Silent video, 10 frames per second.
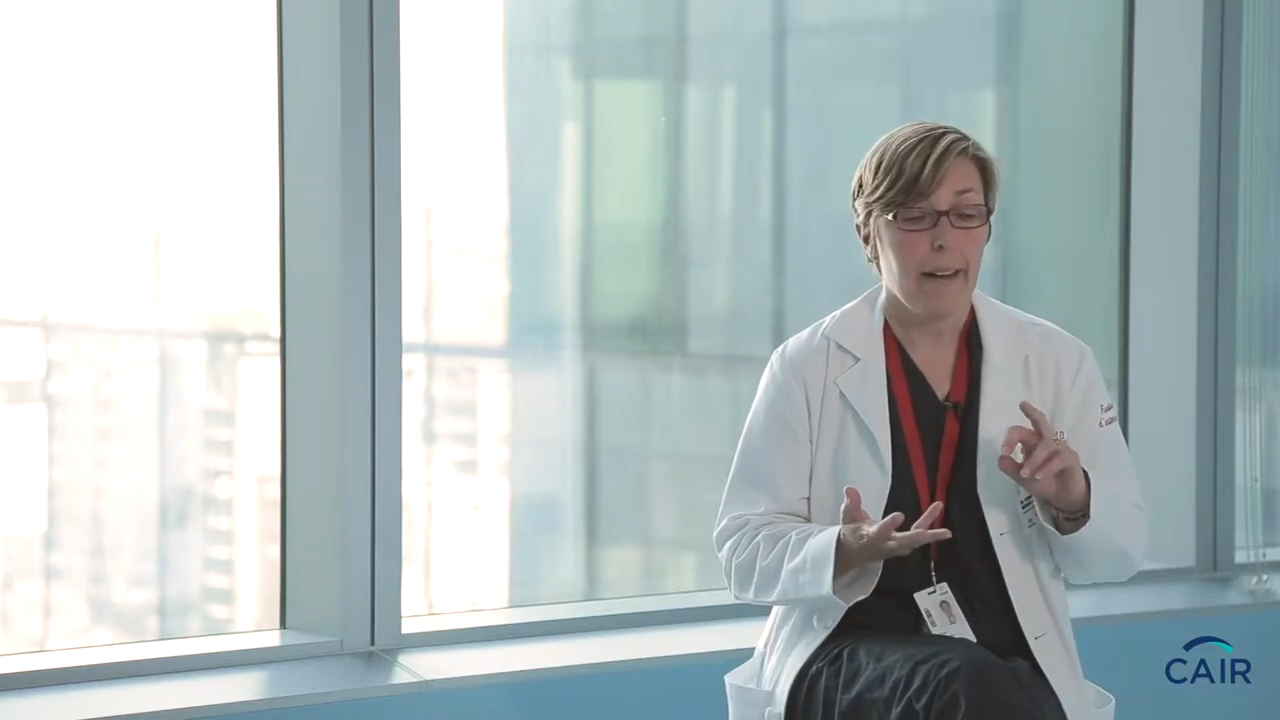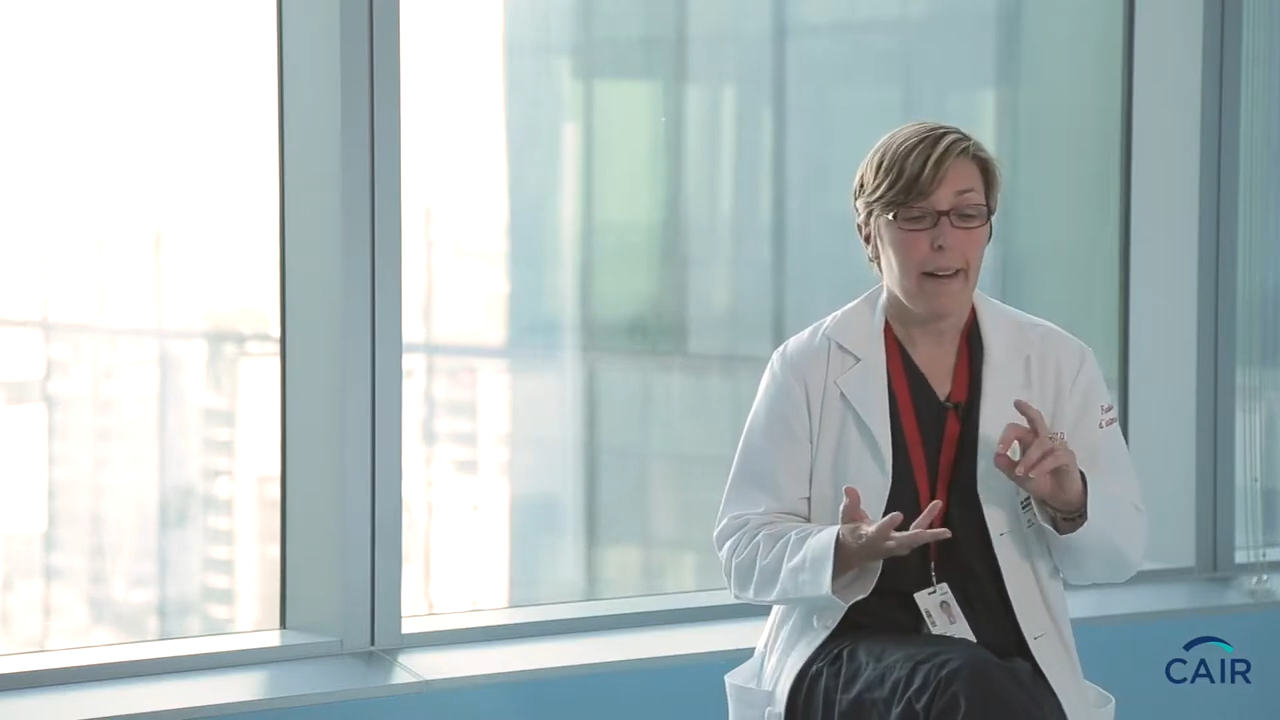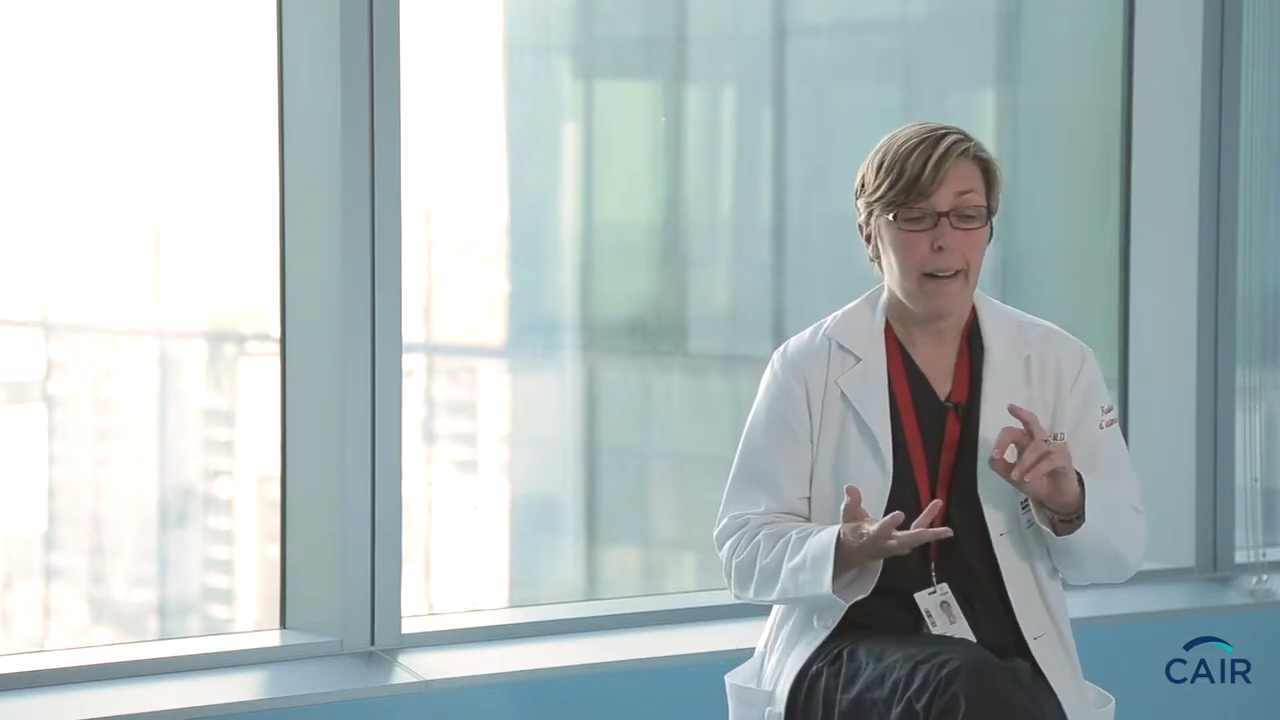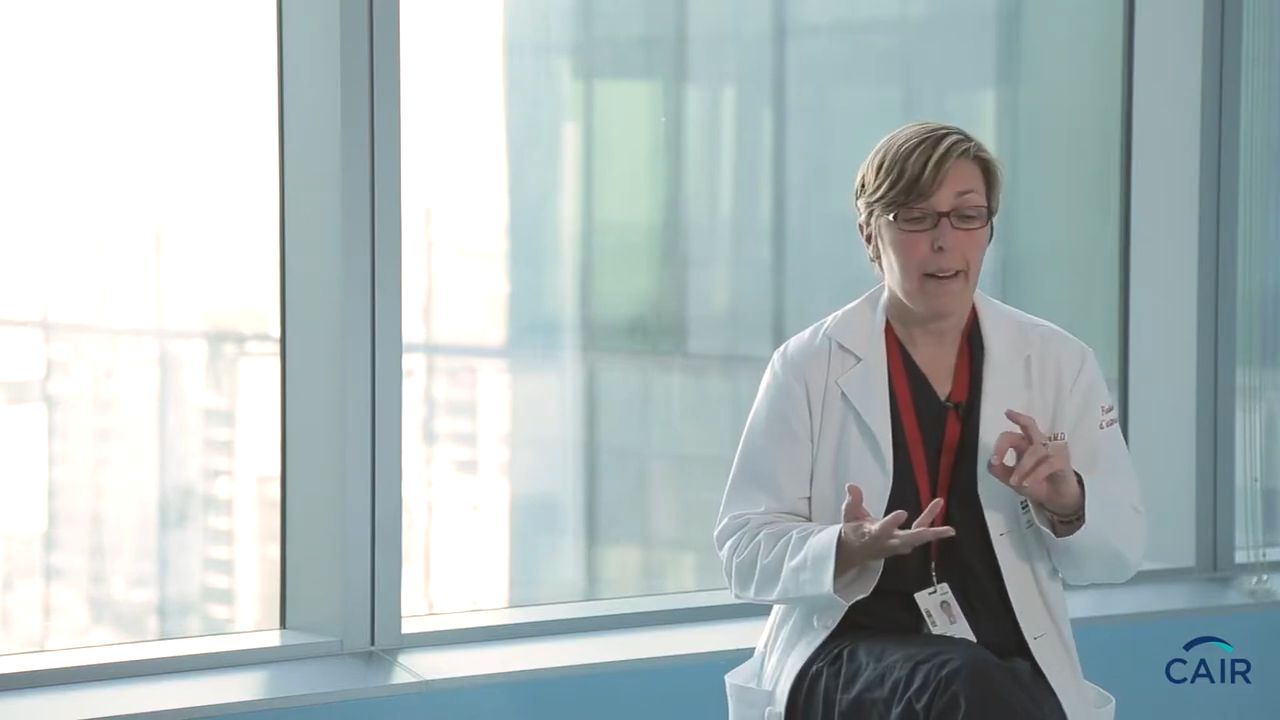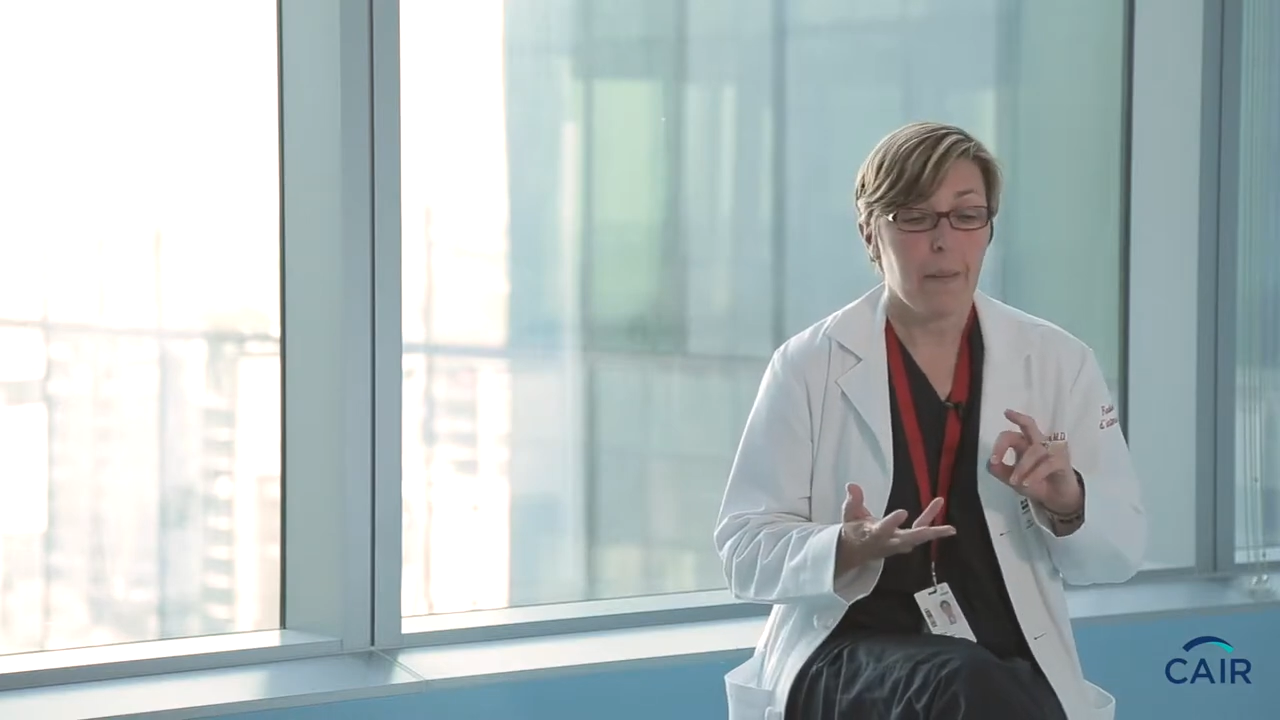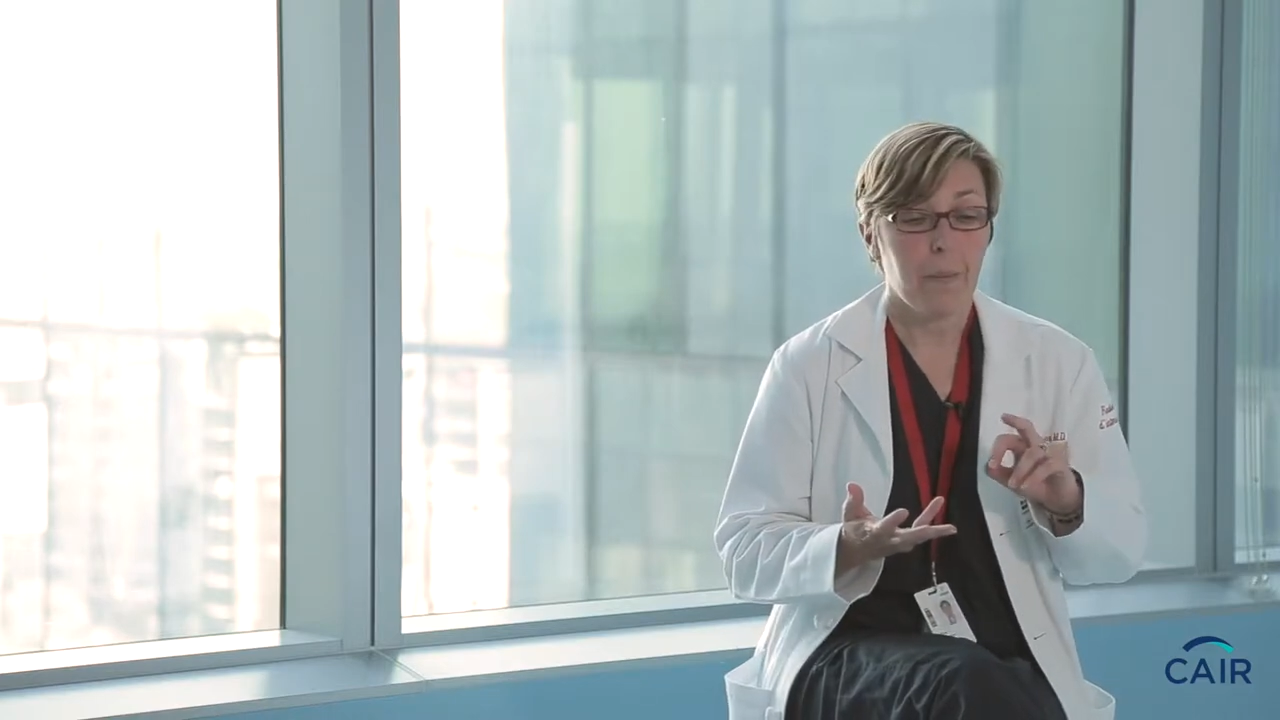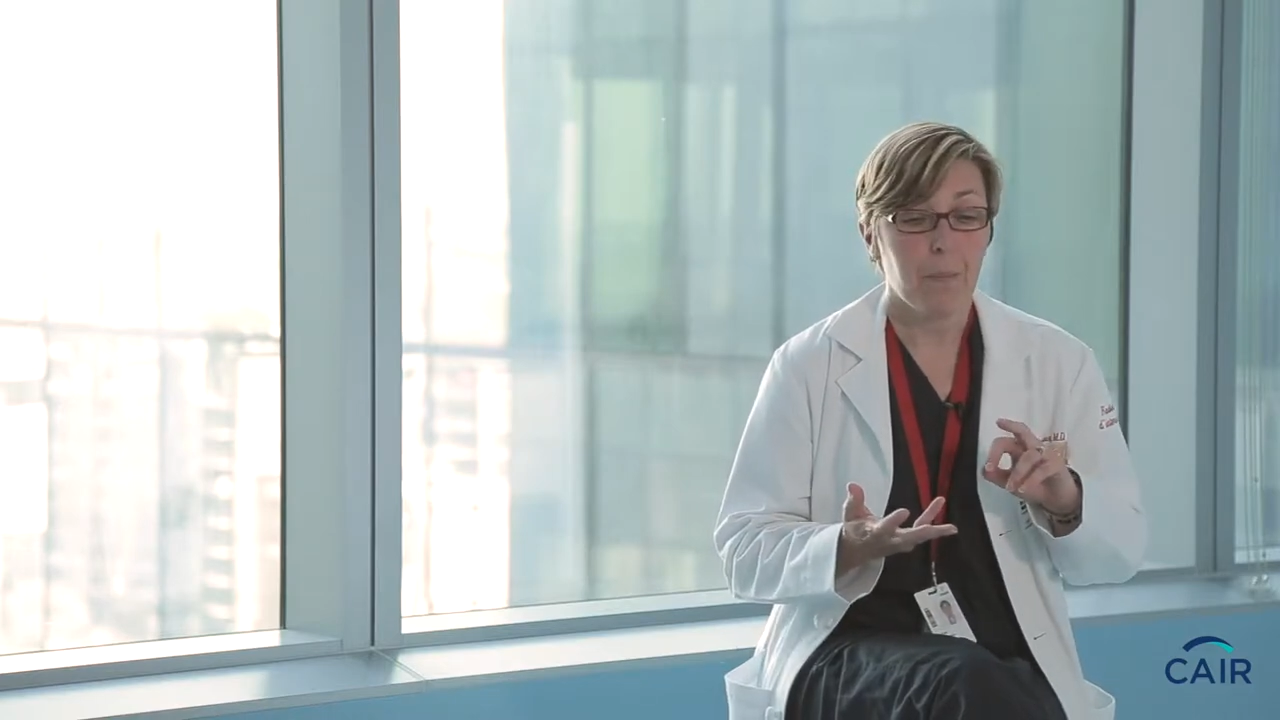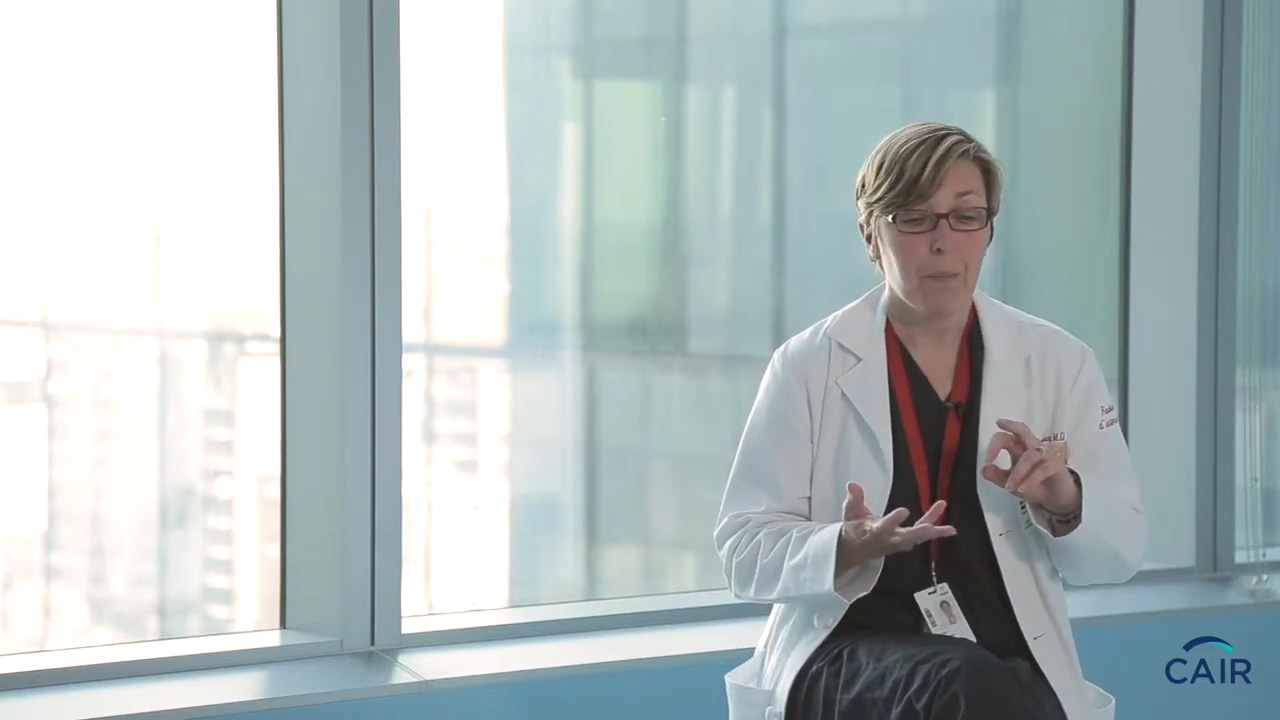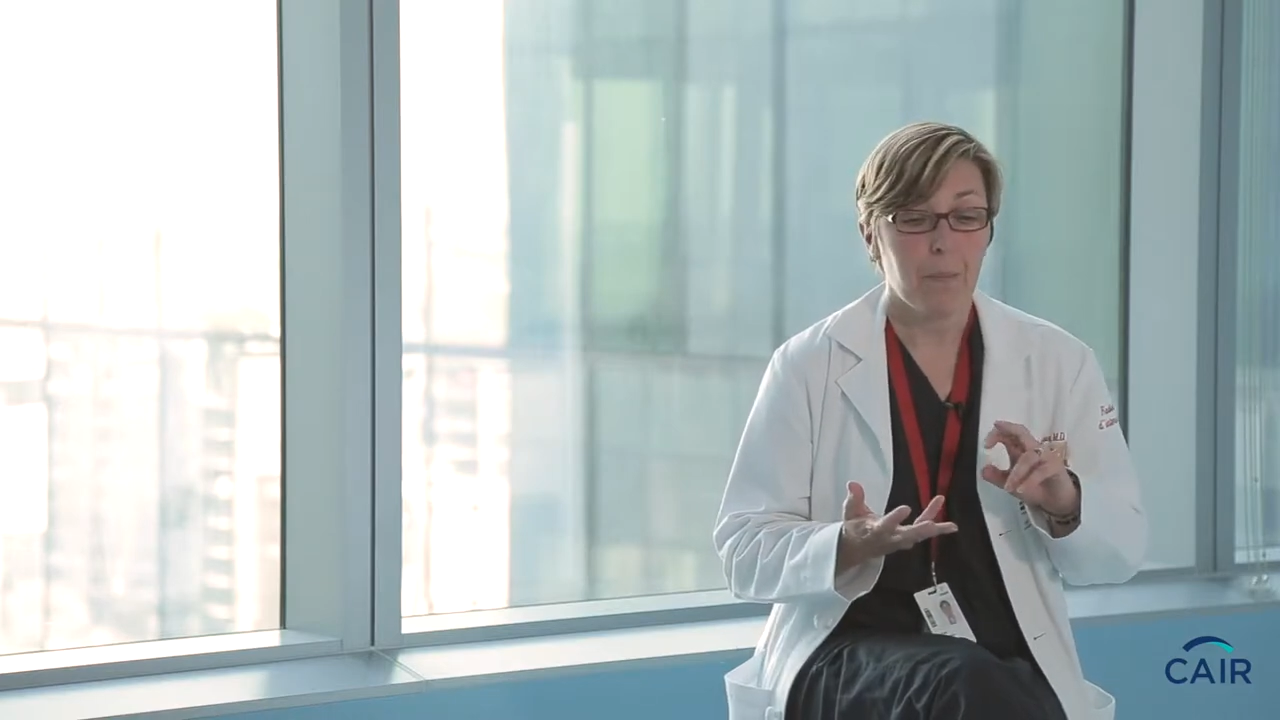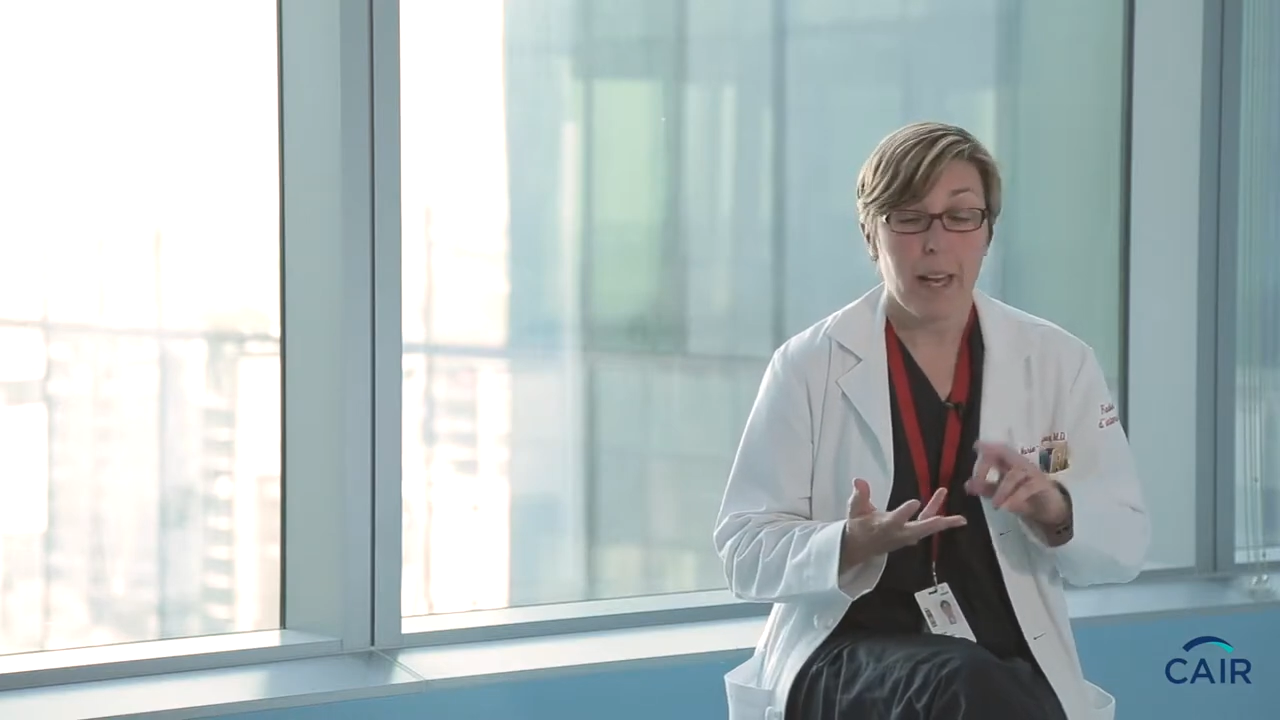um,